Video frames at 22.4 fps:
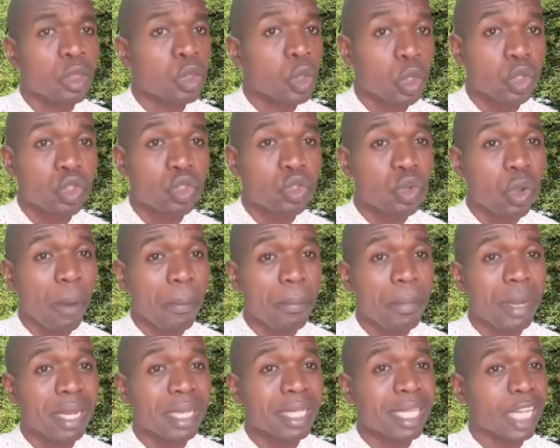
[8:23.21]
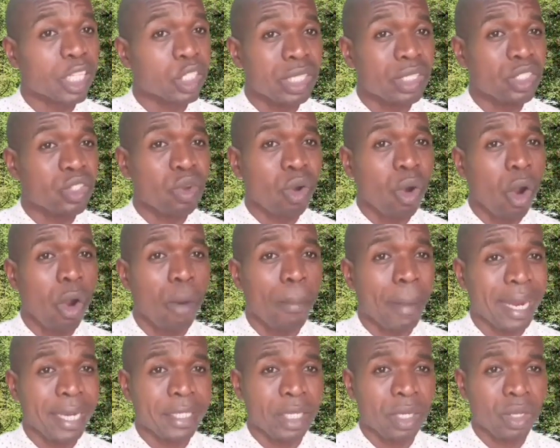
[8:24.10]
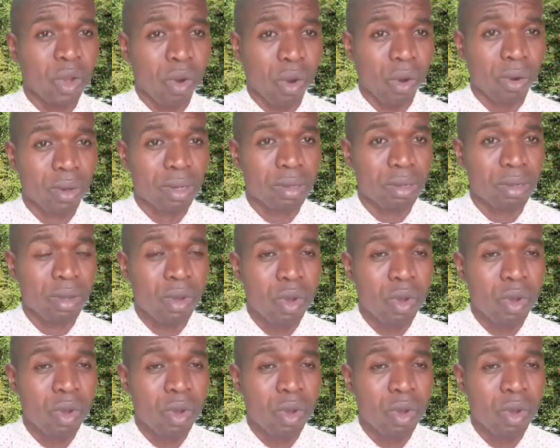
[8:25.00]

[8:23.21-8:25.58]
does not mean that it is Almighty God.